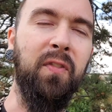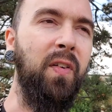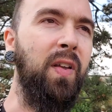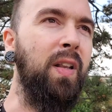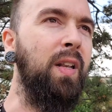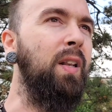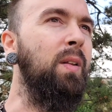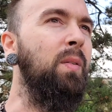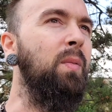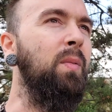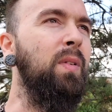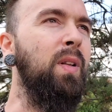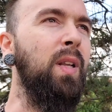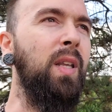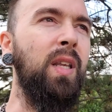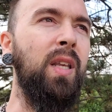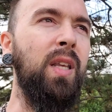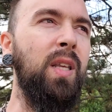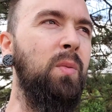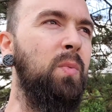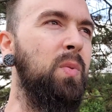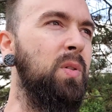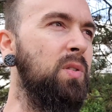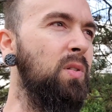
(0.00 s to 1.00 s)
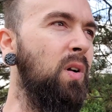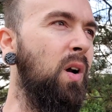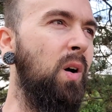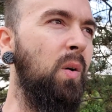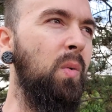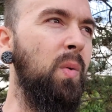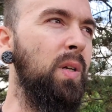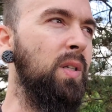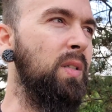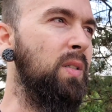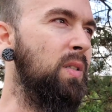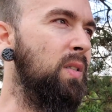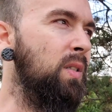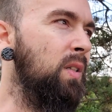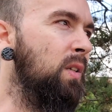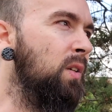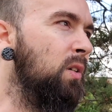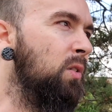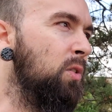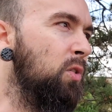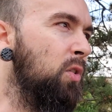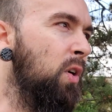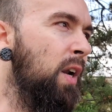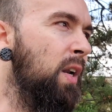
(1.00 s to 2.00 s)
and he was always, you
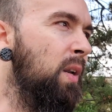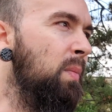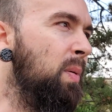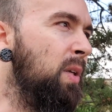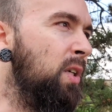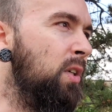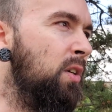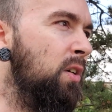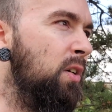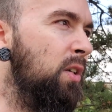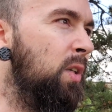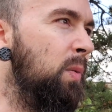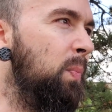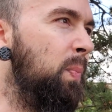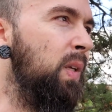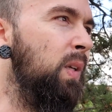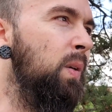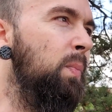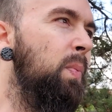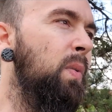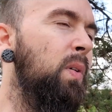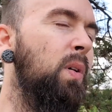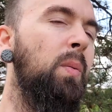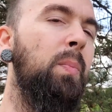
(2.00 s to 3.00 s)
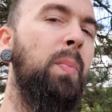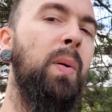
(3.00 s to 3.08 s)
know, trying to be good to people.